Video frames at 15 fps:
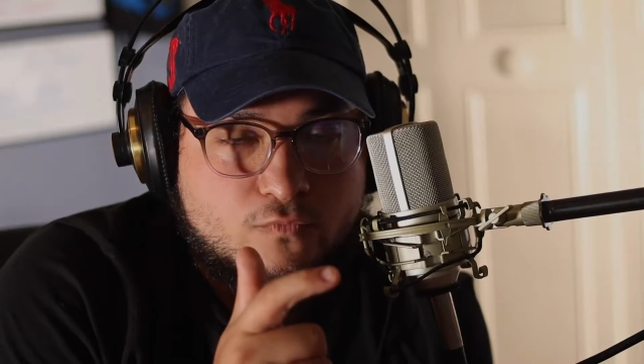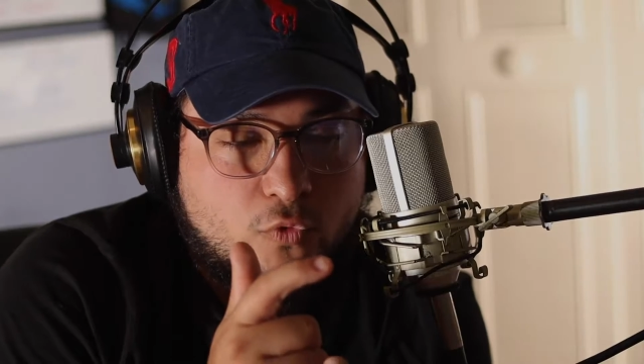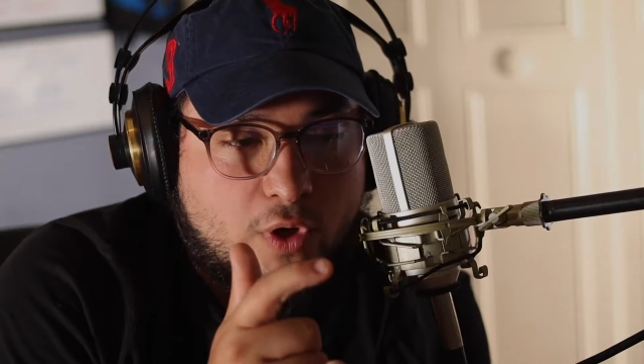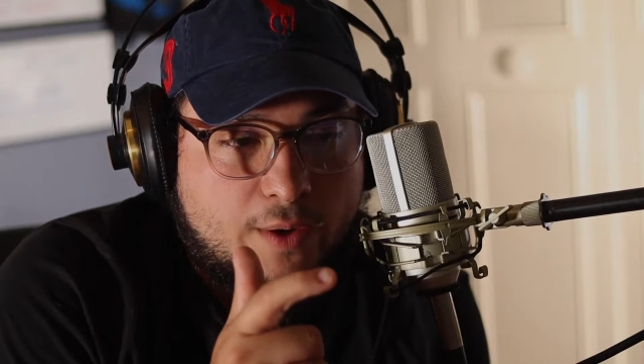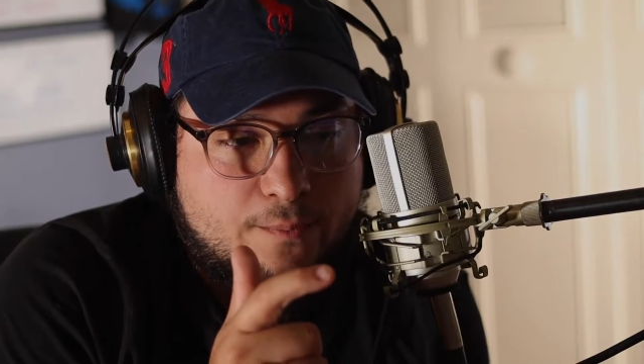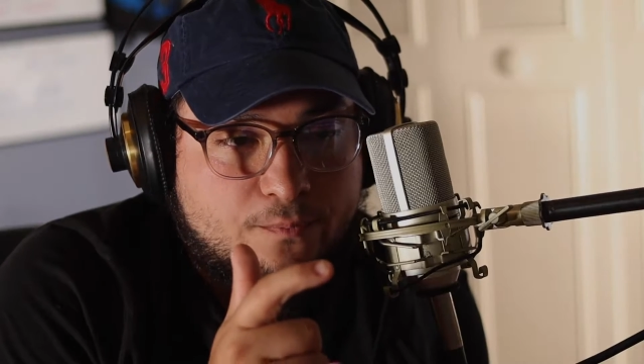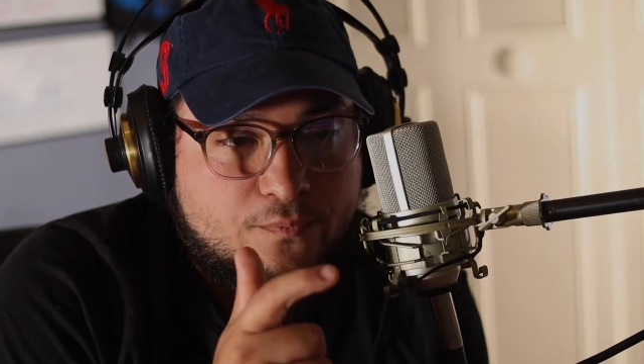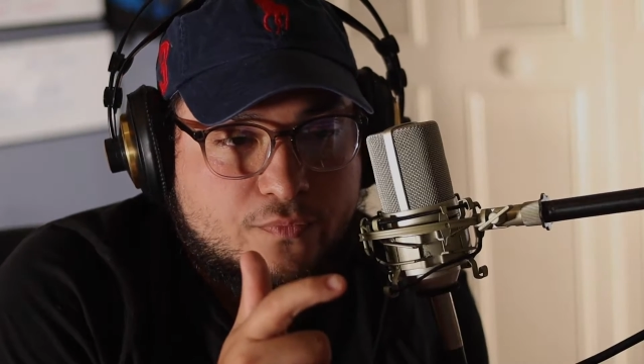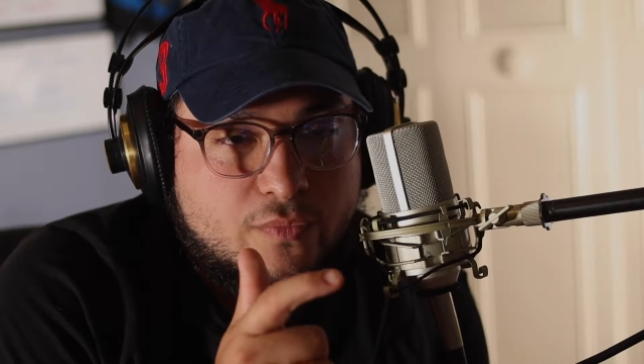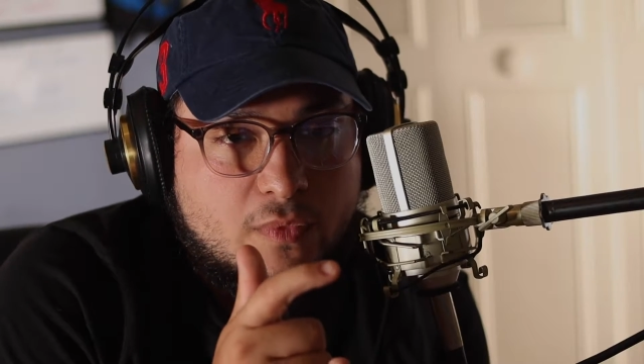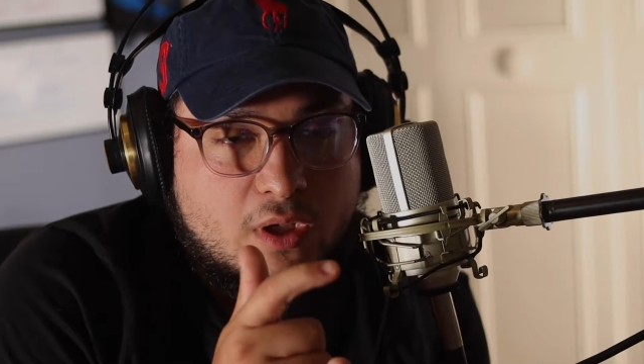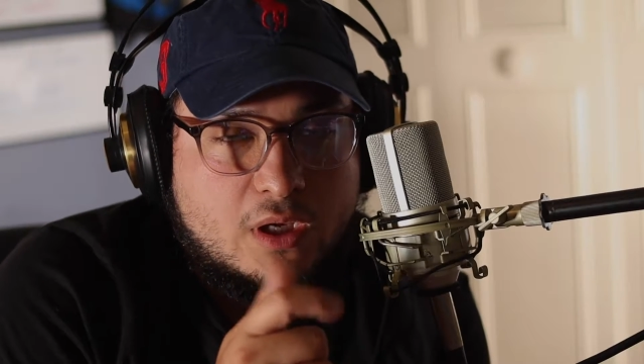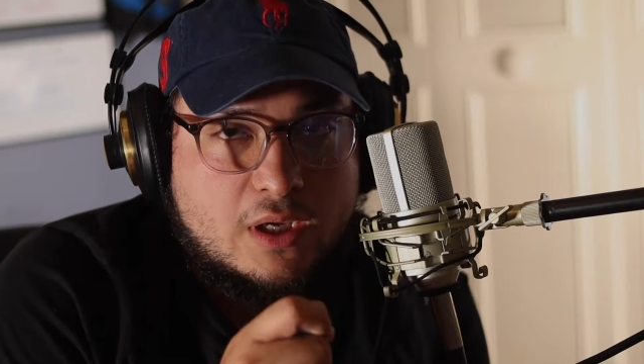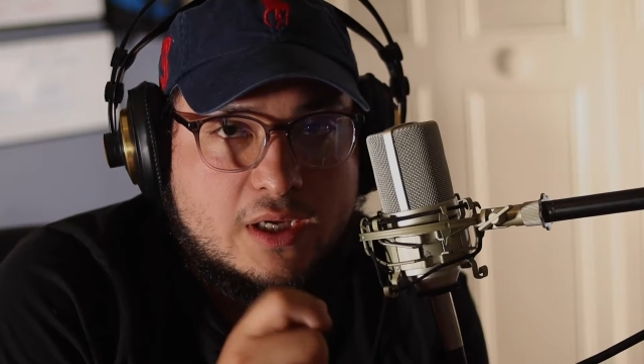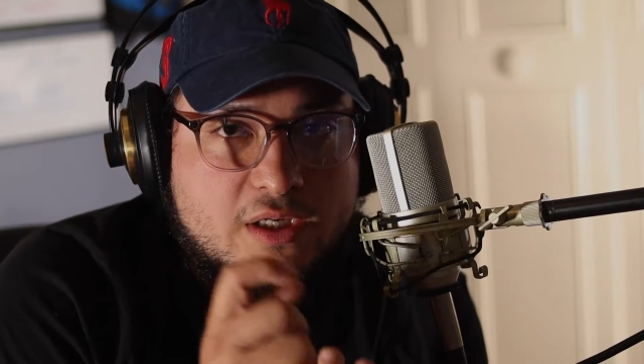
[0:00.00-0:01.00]
right,
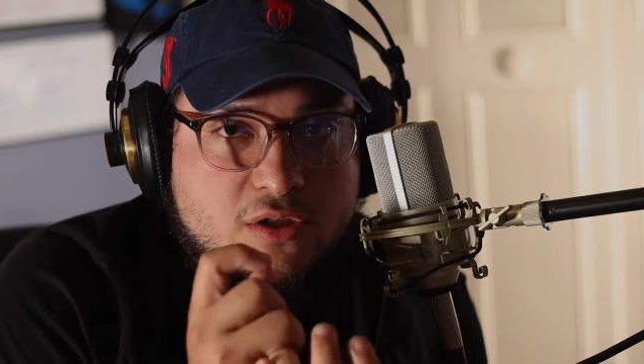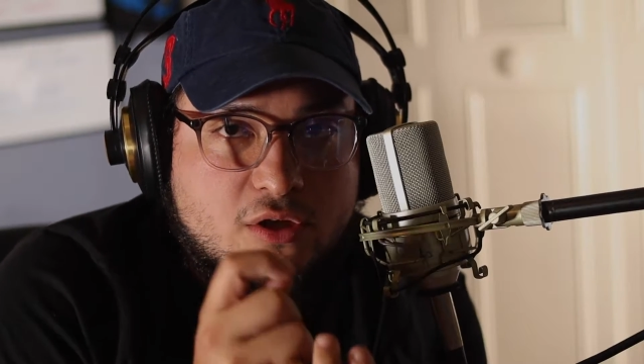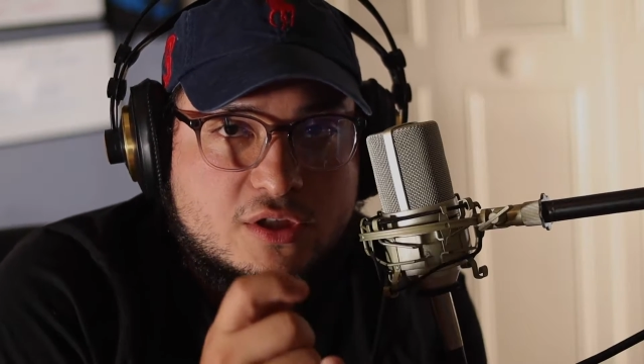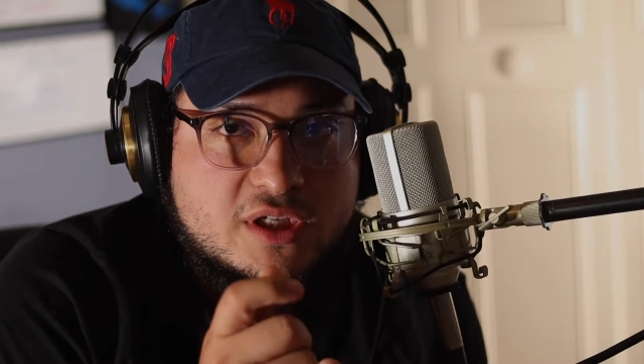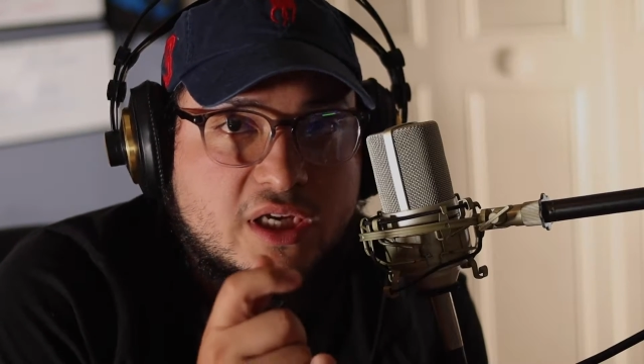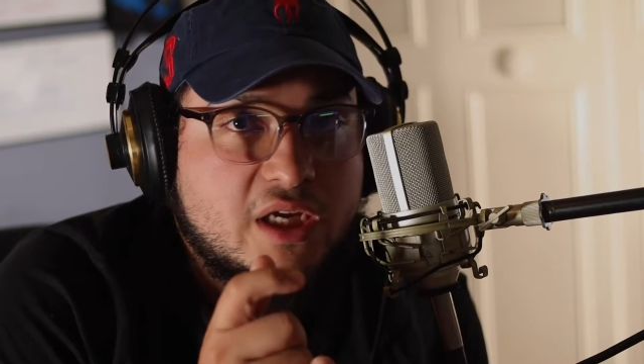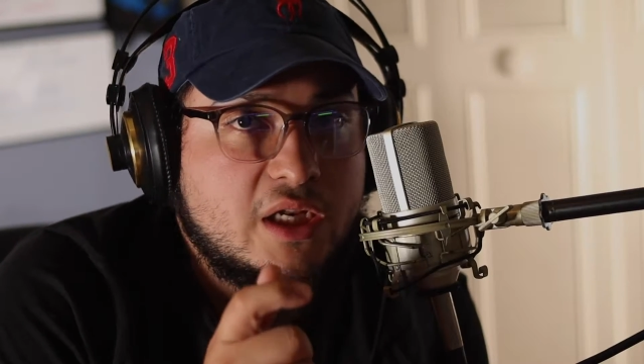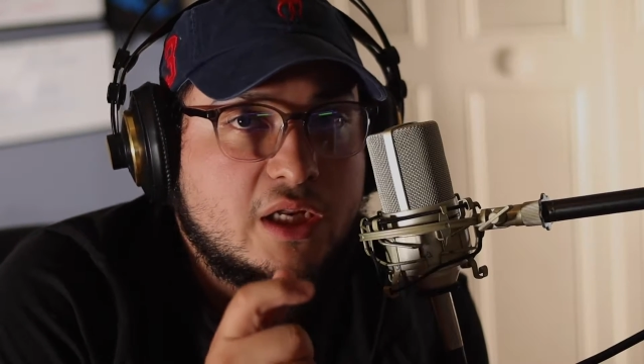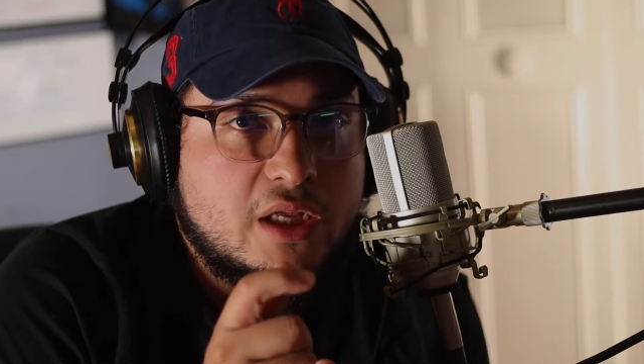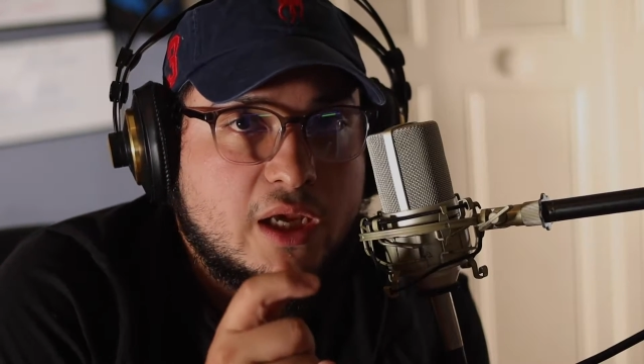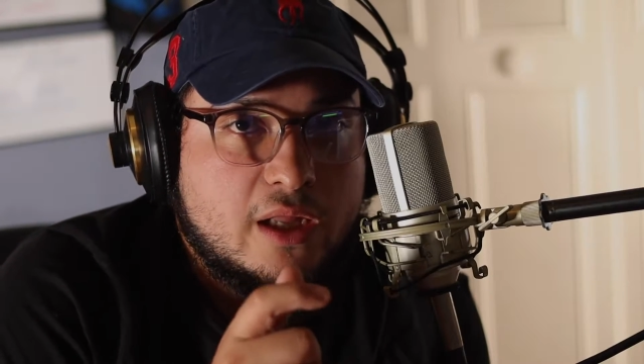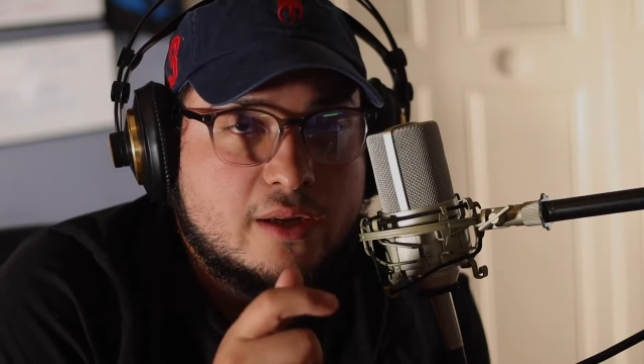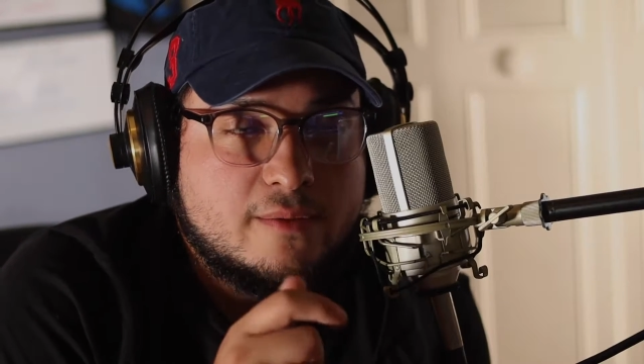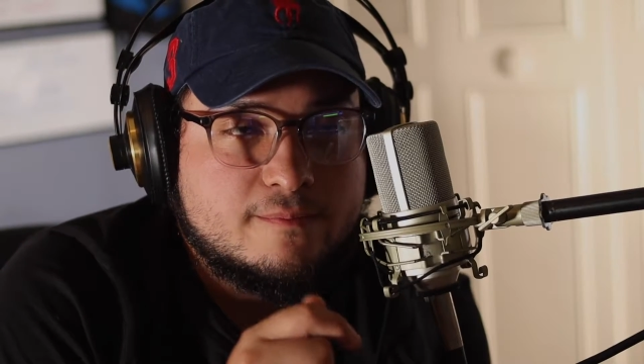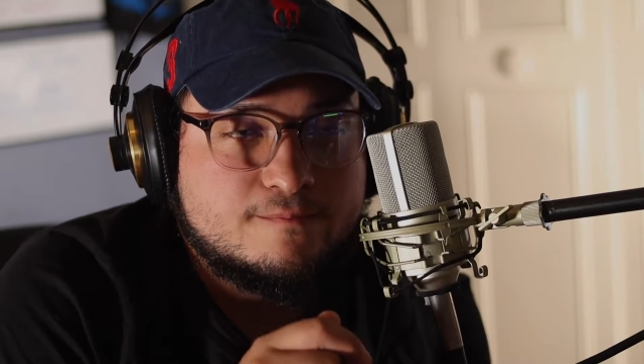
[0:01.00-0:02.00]
and starts eating
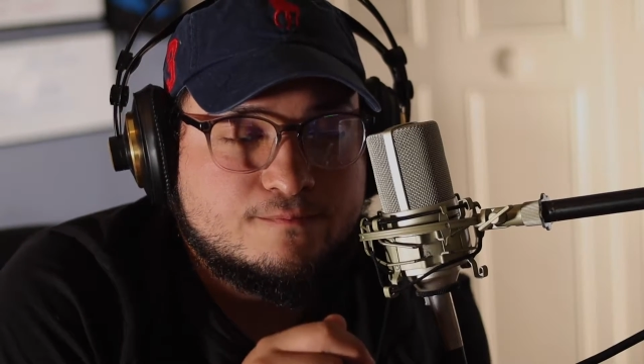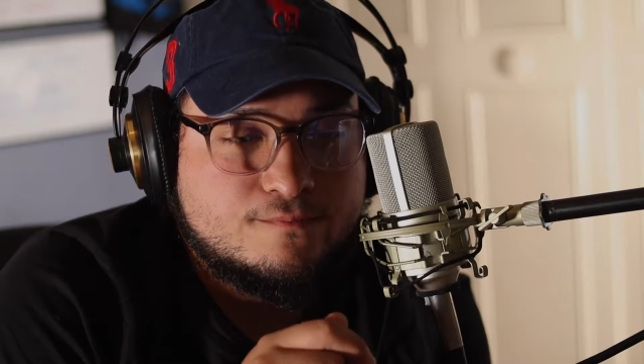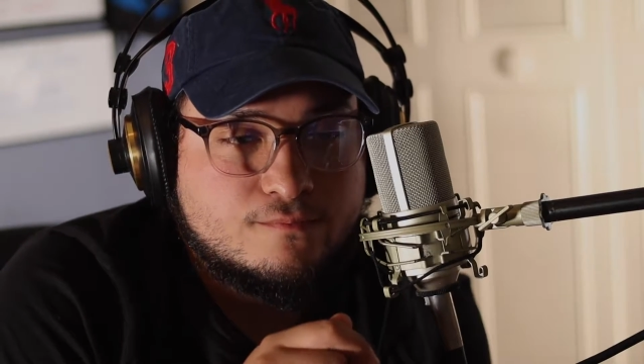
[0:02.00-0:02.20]
at it,